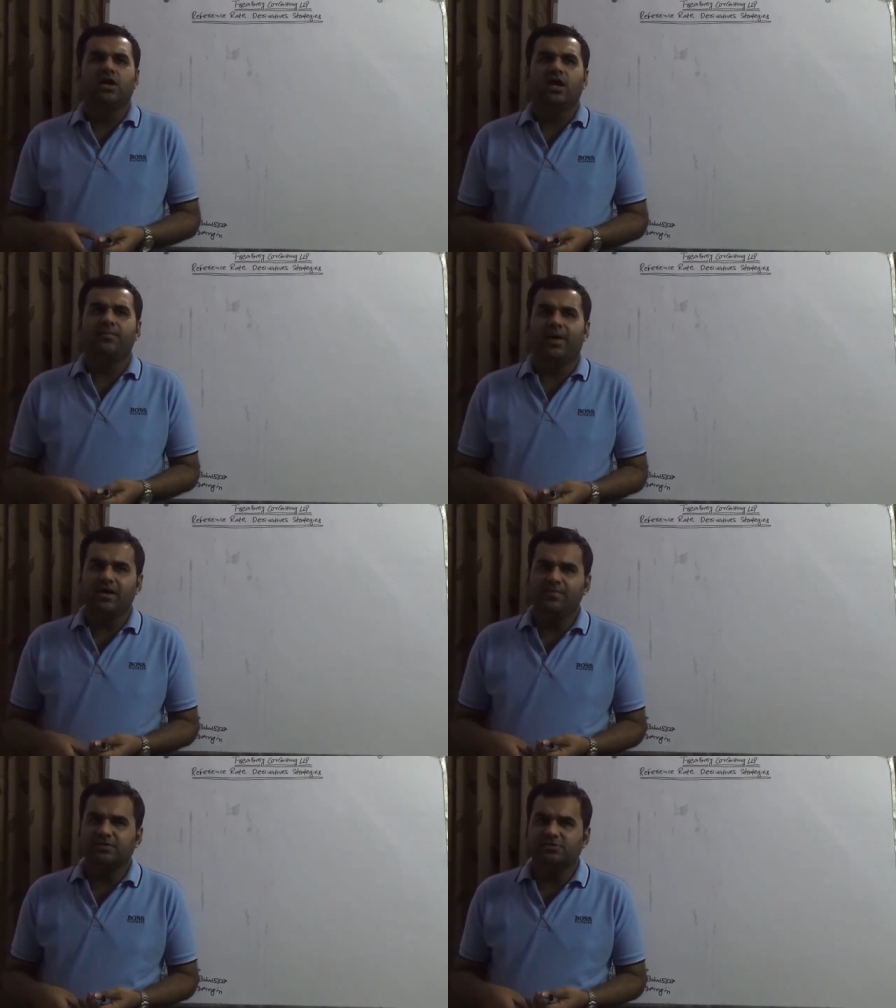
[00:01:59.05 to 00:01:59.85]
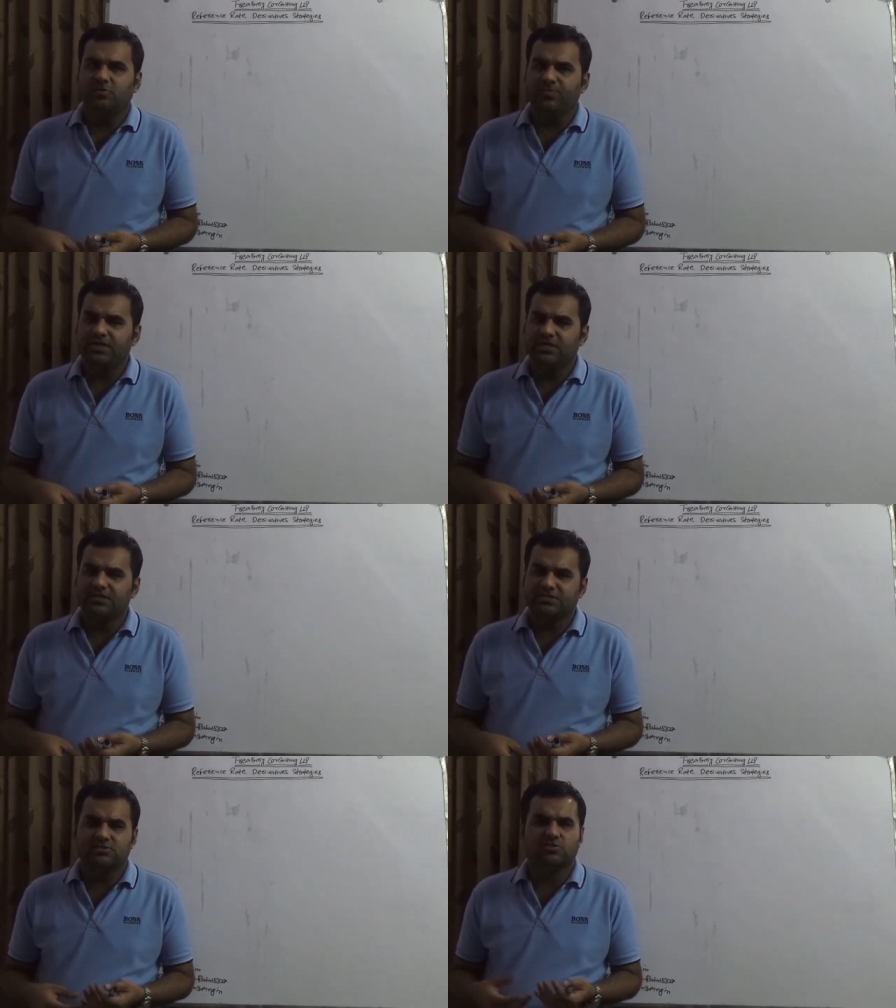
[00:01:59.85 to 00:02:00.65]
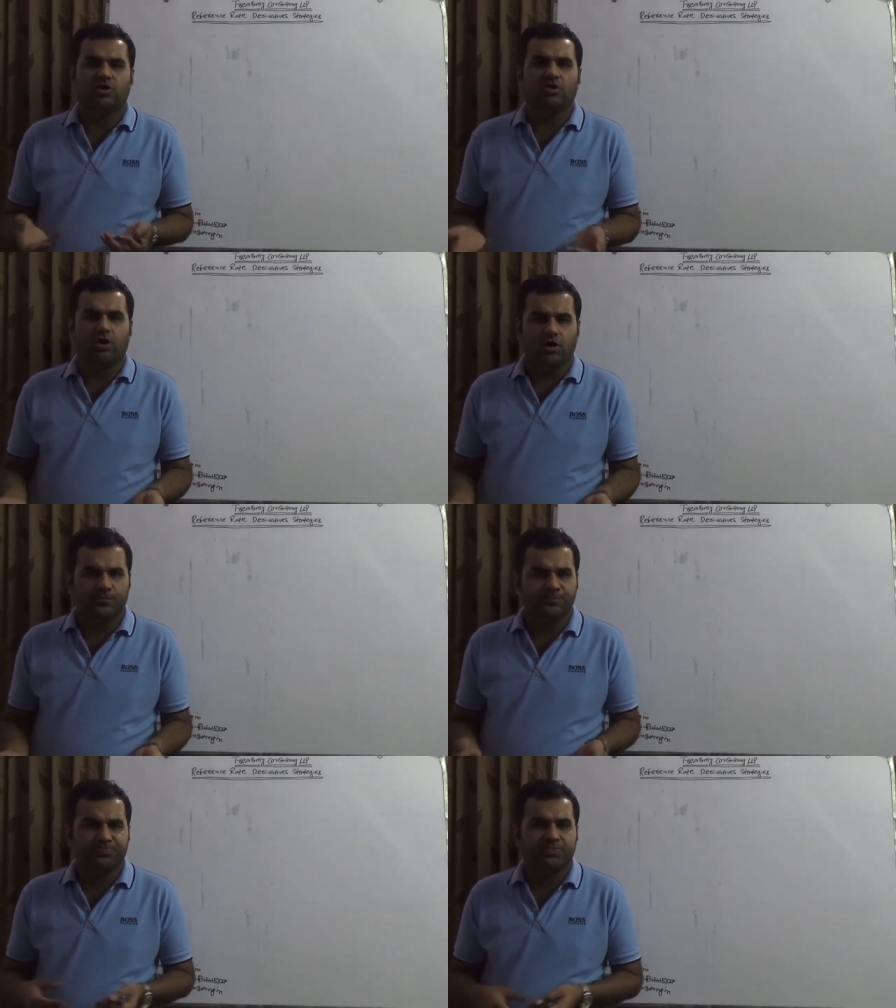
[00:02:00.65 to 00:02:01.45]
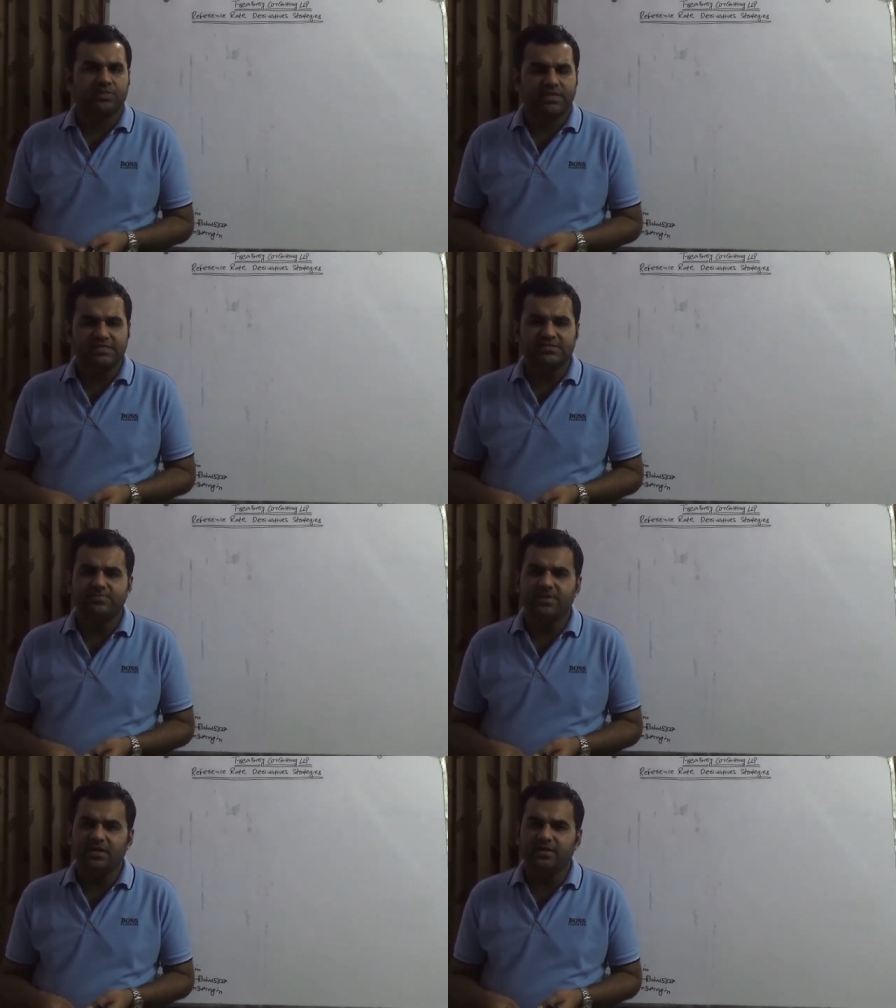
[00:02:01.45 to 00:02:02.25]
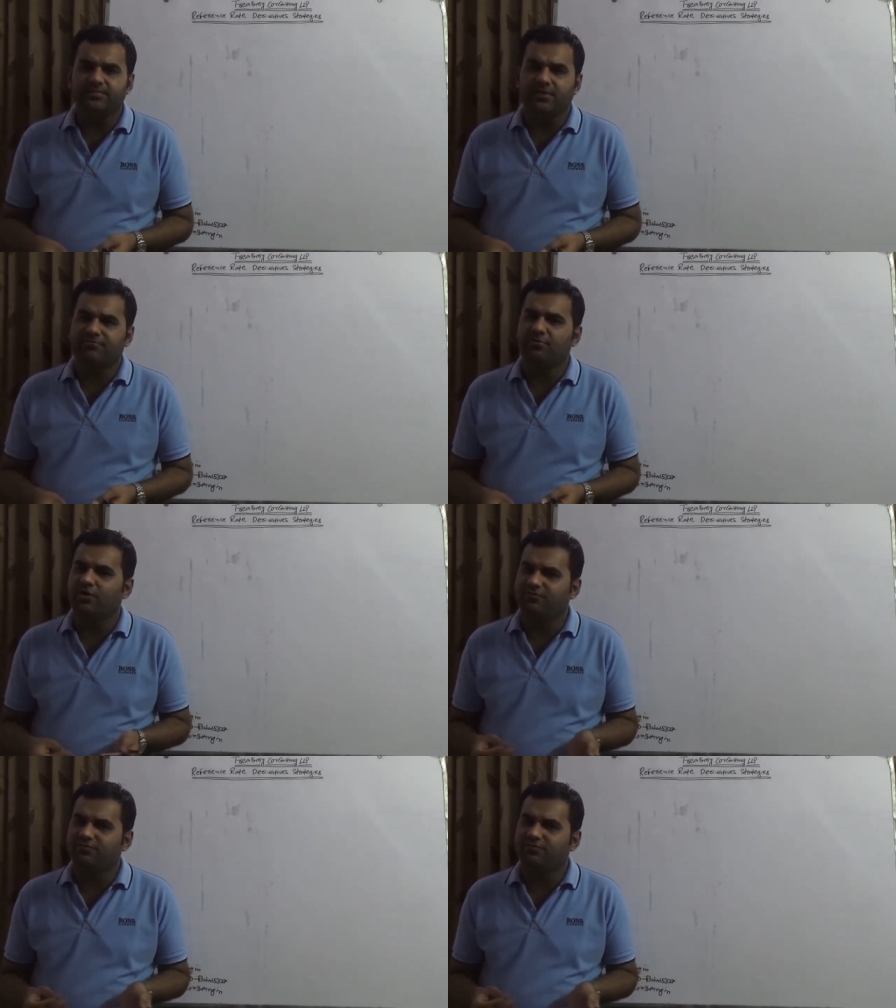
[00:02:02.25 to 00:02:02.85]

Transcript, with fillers: in my personal opinion this is not wrong the reason being if you are